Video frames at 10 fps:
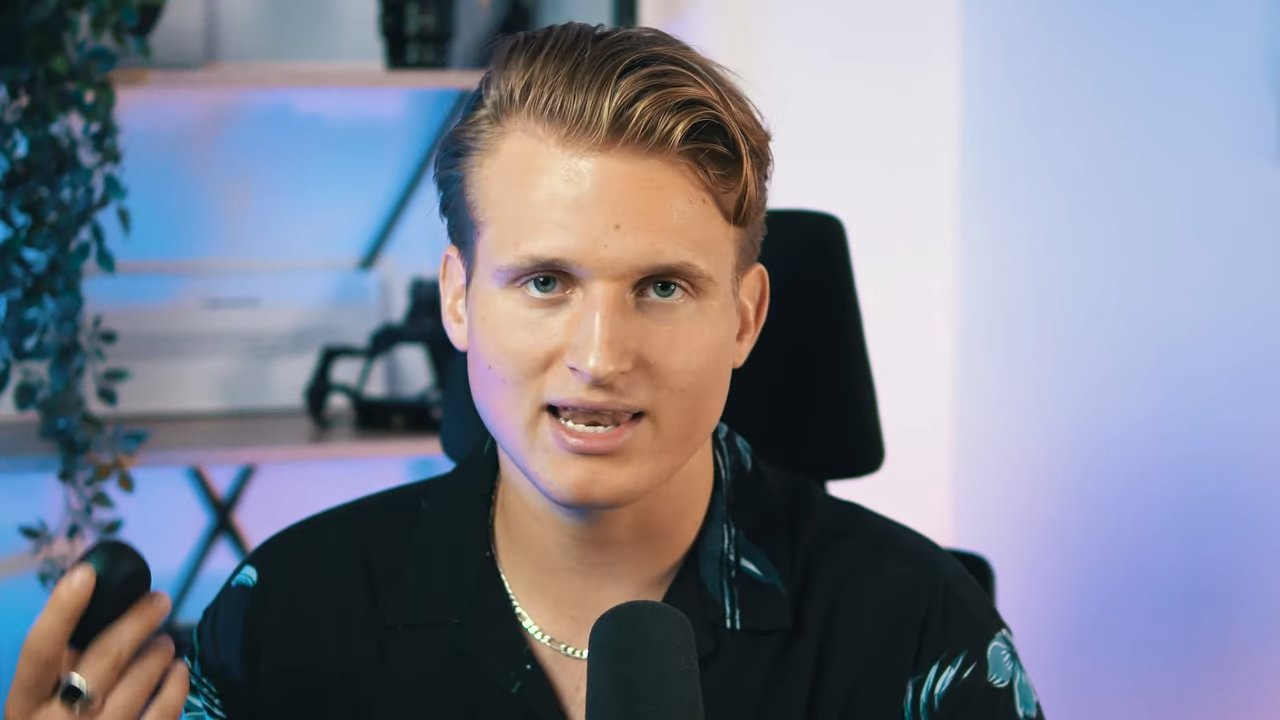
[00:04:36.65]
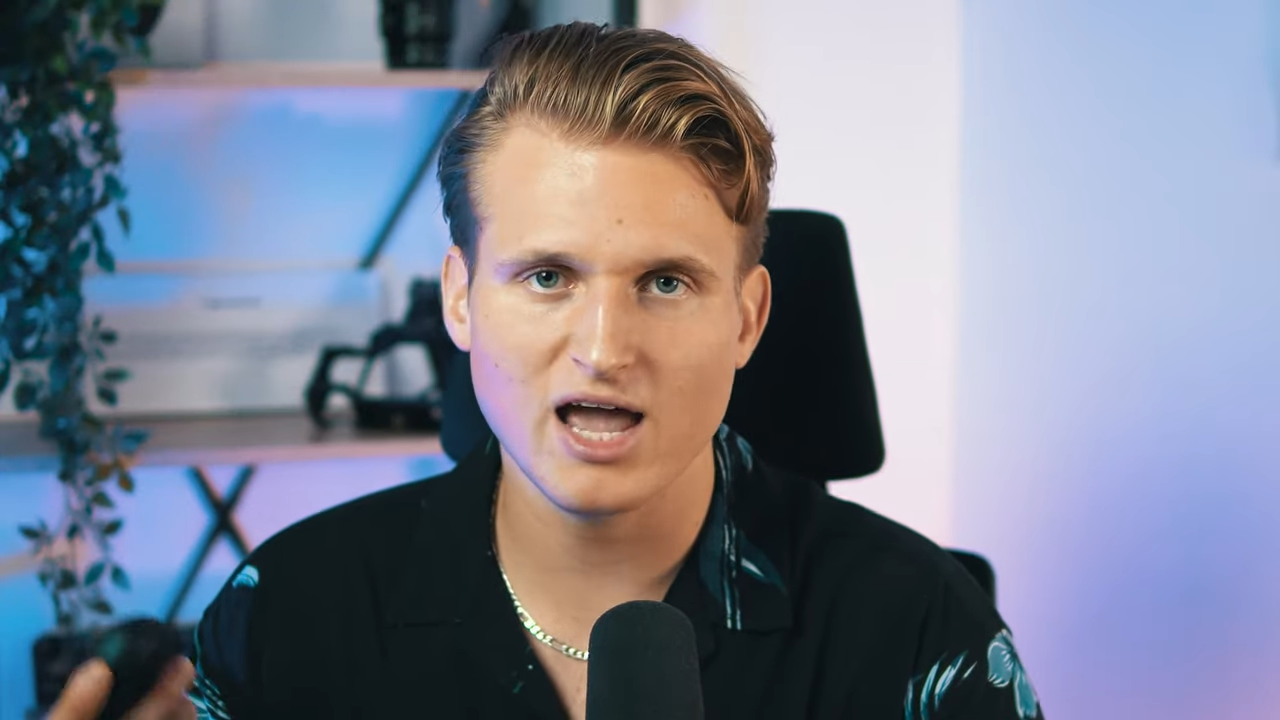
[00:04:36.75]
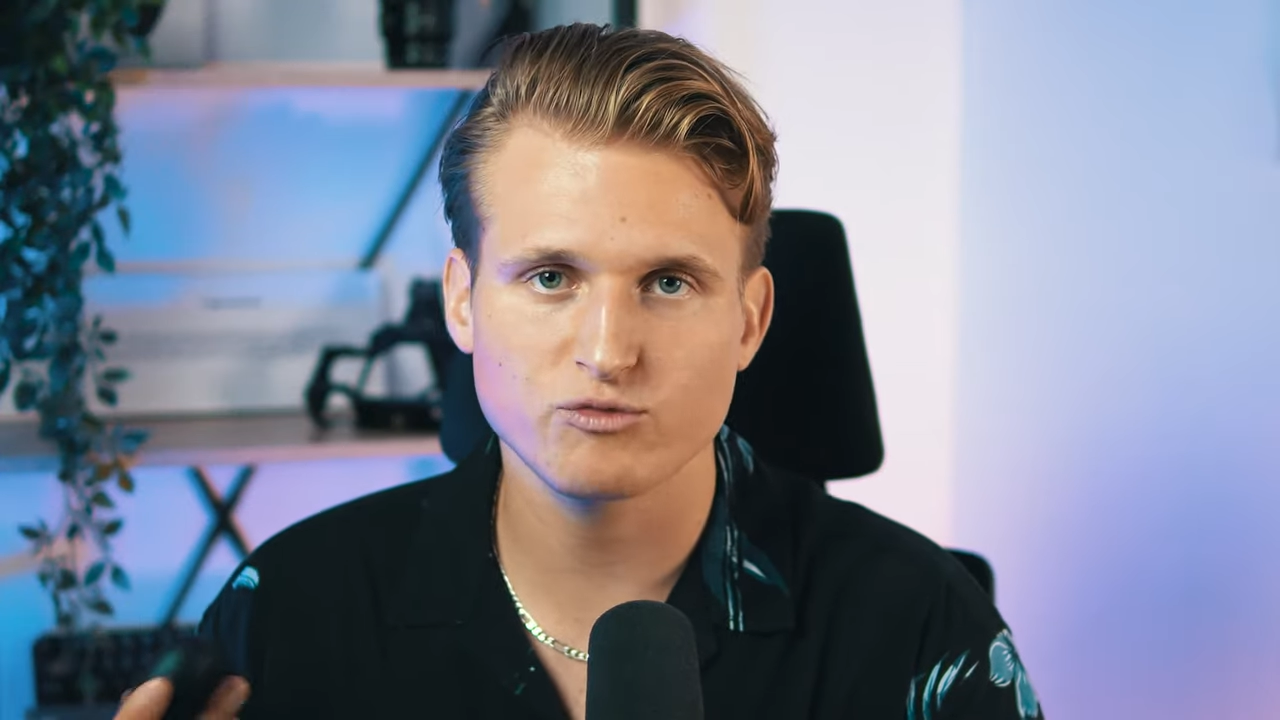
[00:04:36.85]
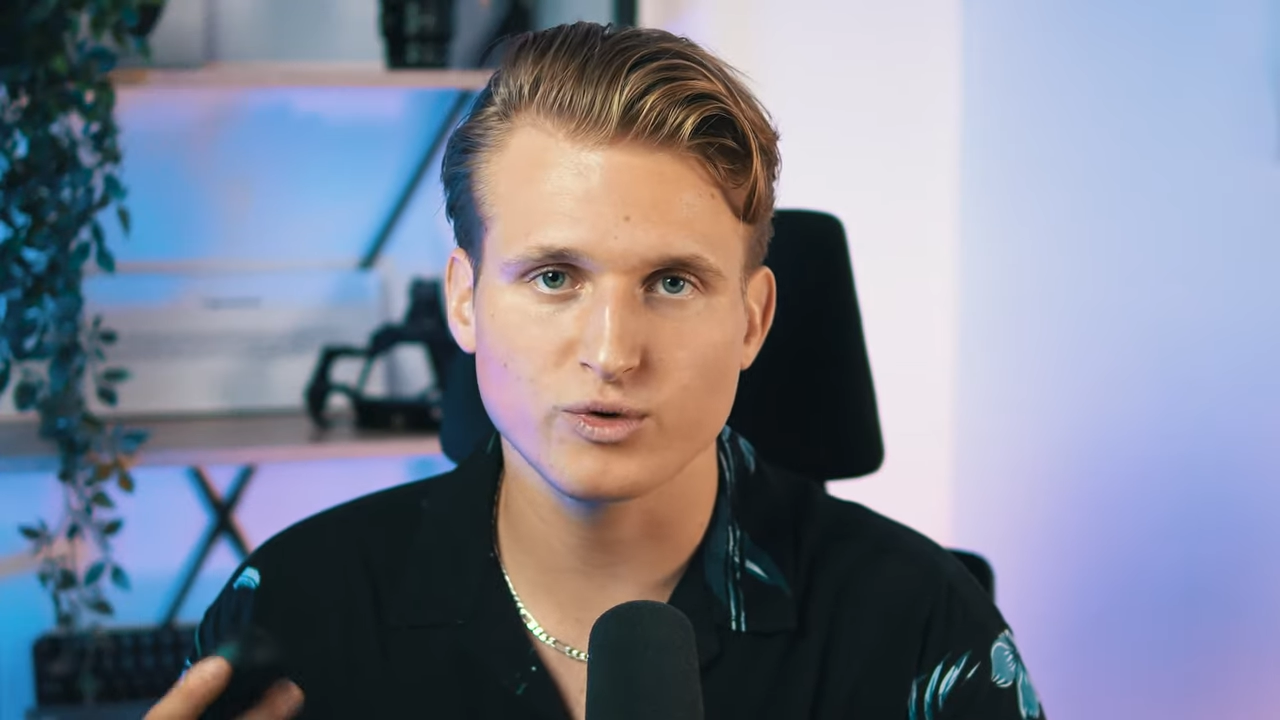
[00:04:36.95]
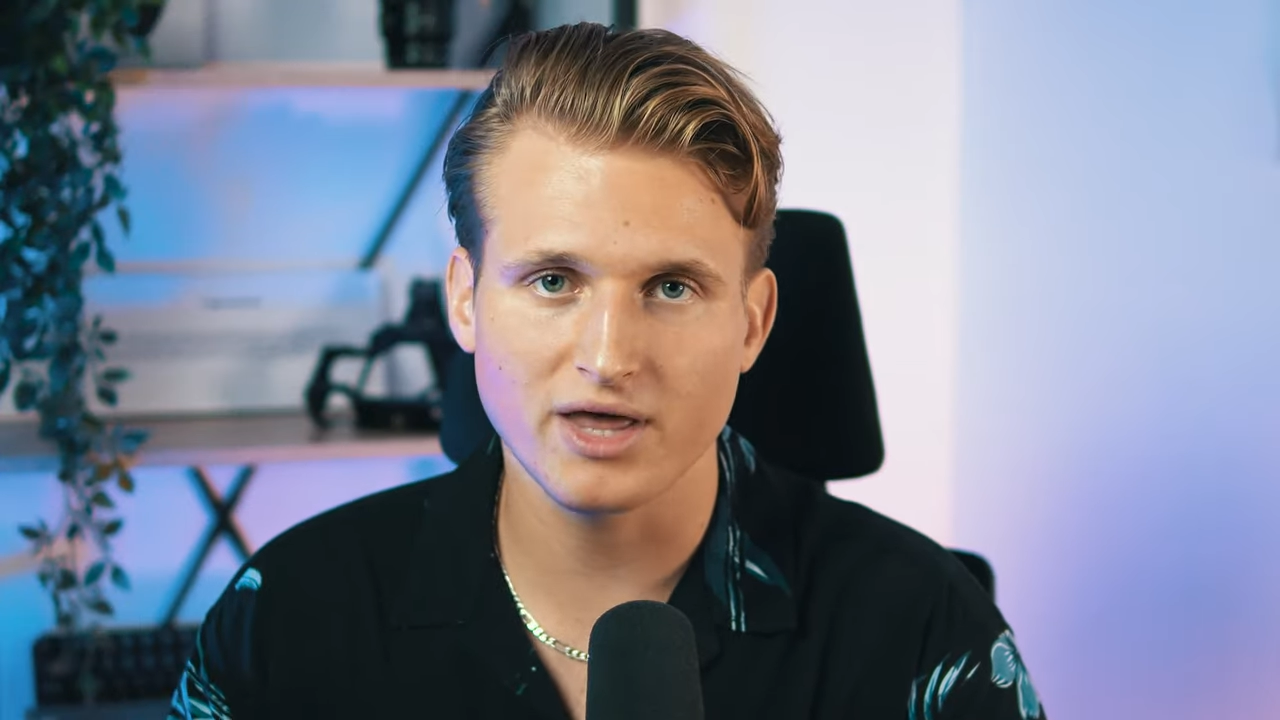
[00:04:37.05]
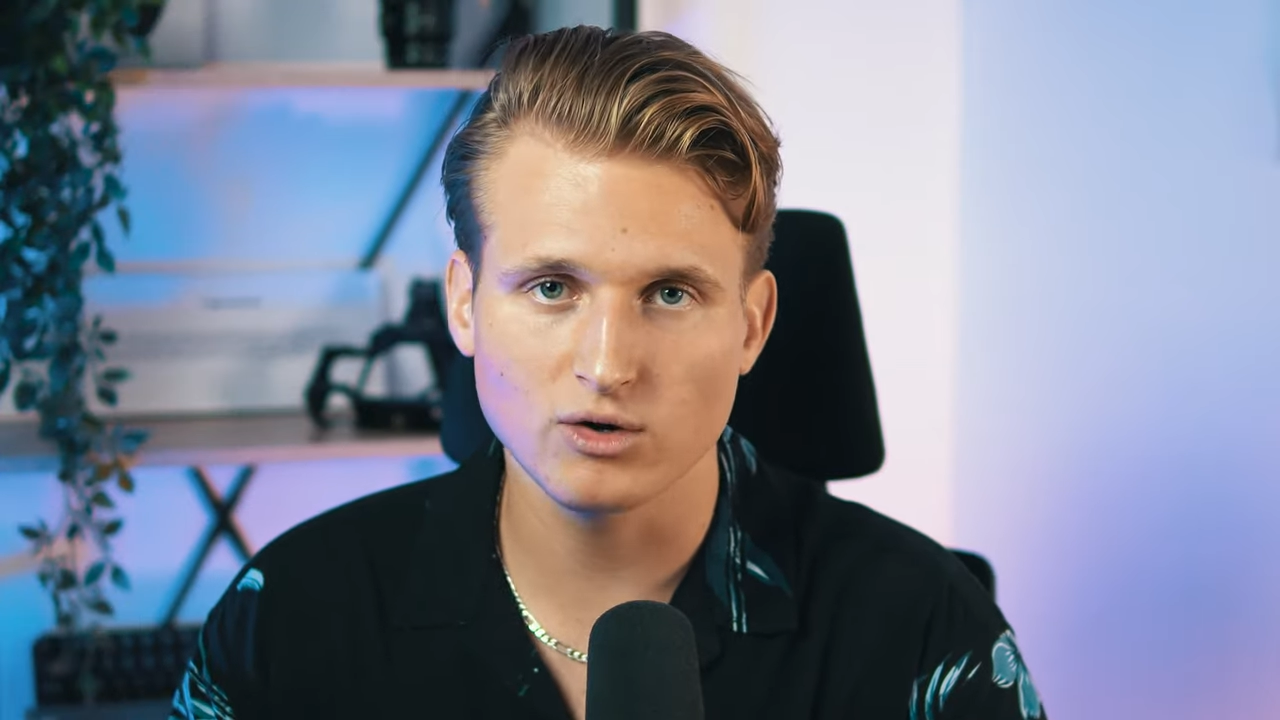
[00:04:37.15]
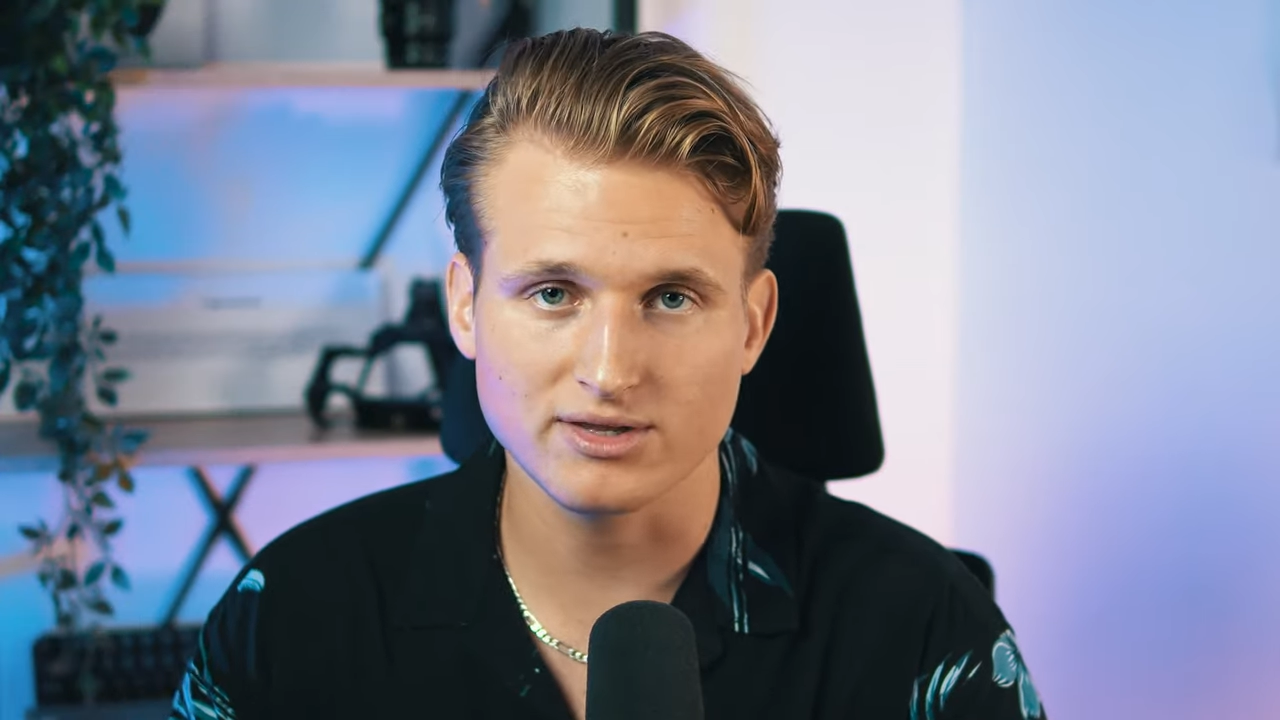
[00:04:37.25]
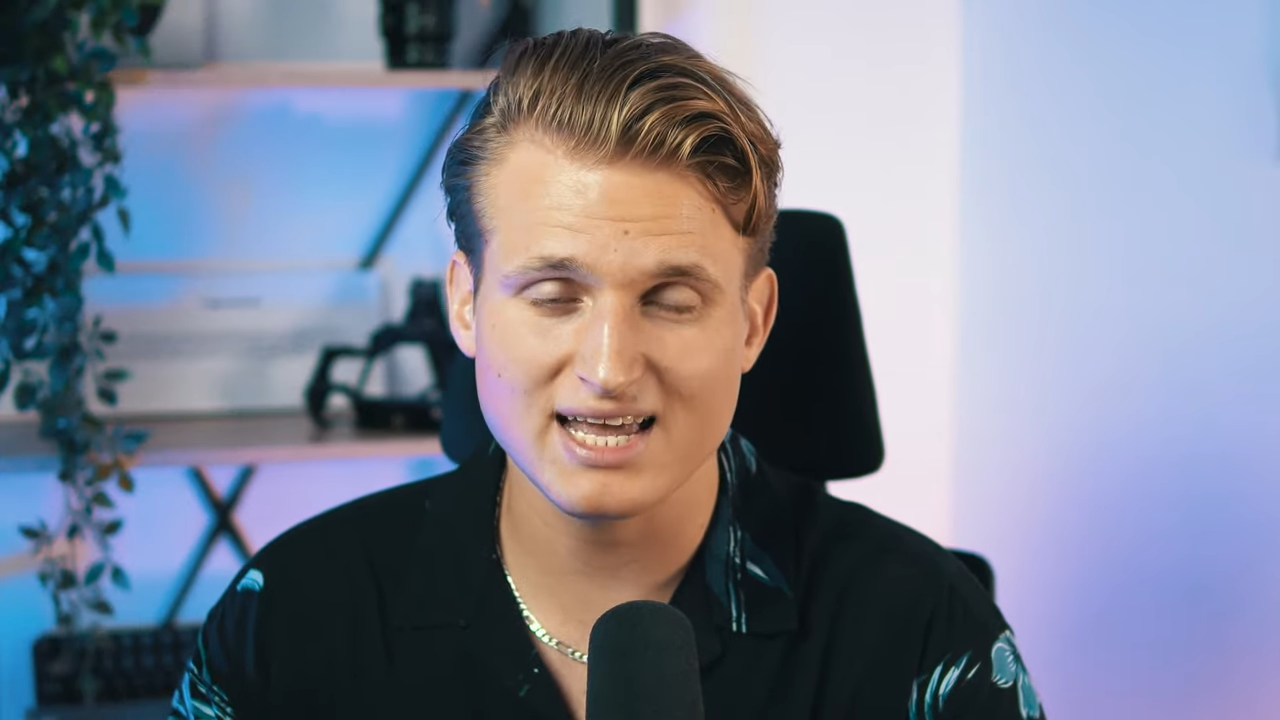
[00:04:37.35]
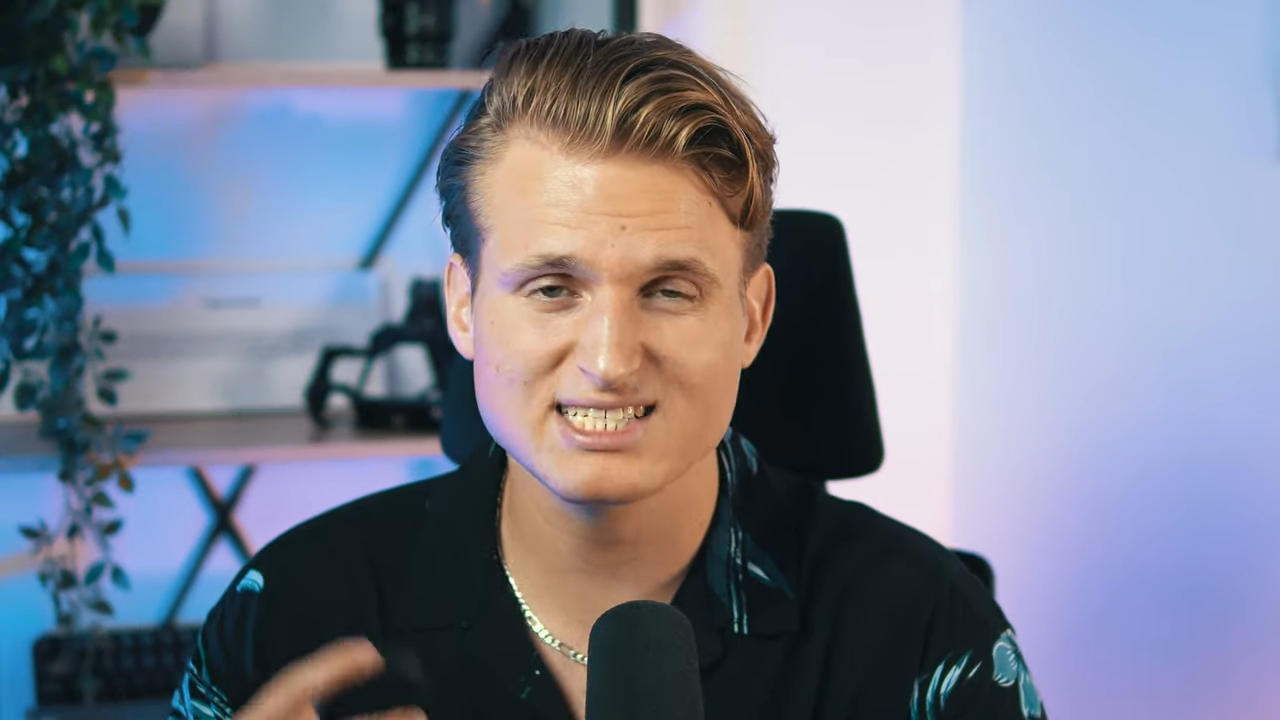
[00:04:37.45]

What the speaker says: a life without it,